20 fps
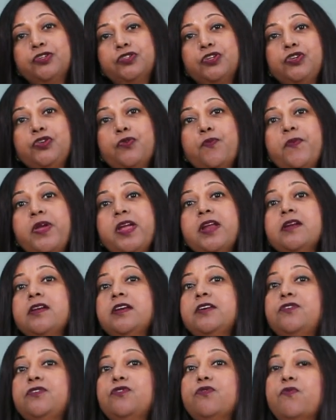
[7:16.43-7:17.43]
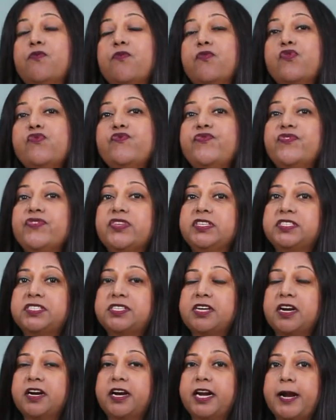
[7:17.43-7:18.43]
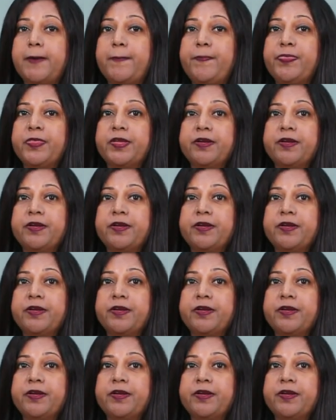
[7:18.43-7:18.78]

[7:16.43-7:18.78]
So you may need to move to Instagram.